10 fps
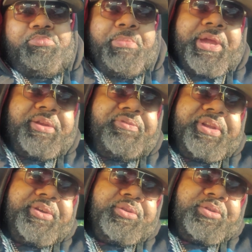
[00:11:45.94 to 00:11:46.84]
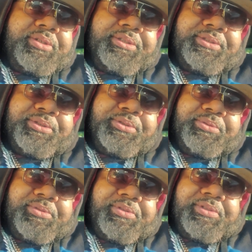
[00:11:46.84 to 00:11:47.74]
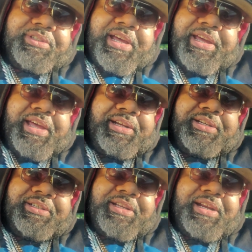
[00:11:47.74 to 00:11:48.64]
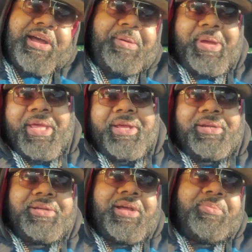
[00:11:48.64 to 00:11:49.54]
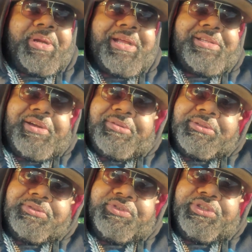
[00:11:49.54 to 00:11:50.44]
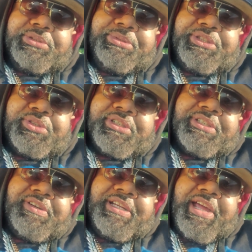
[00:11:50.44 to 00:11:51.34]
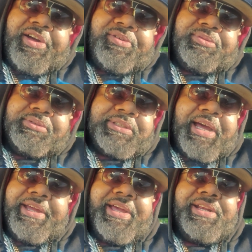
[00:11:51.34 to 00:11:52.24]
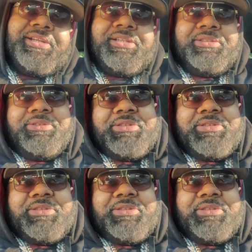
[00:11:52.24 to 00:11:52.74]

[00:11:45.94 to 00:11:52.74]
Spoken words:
Making the video longer too, because I ain't editing that out. I might edit it out, but I doubt it. You see me talking right now, I ain't edited.